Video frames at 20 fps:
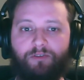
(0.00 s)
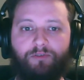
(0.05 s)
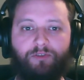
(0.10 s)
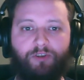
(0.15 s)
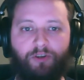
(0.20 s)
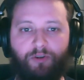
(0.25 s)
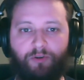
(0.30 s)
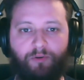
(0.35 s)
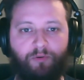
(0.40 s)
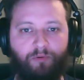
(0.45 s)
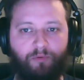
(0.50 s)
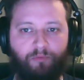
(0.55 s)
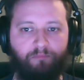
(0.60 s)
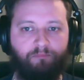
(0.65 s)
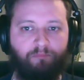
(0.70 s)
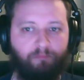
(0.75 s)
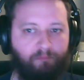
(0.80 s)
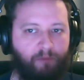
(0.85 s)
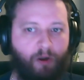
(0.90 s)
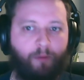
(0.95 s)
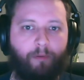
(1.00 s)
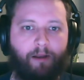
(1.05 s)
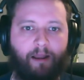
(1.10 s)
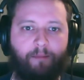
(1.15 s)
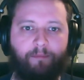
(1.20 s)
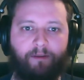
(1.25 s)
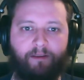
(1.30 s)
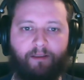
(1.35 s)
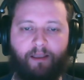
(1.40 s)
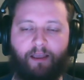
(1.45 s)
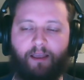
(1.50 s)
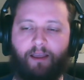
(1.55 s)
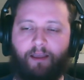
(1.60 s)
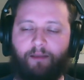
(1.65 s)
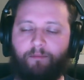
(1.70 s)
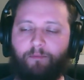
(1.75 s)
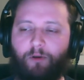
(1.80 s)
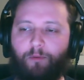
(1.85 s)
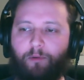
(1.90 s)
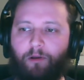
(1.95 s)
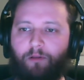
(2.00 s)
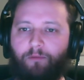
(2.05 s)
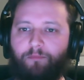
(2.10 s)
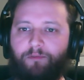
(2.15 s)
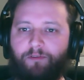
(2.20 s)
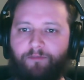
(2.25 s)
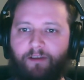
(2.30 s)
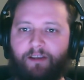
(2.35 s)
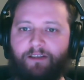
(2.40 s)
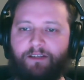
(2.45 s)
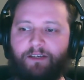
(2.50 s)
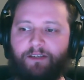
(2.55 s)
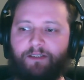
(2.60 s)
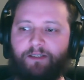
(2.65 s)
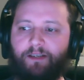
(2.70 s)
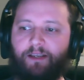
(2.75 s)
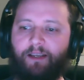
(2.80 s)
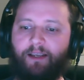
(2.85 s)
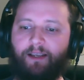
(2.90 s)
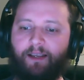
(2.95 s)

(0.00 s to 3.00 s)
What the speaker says: to mobile devices.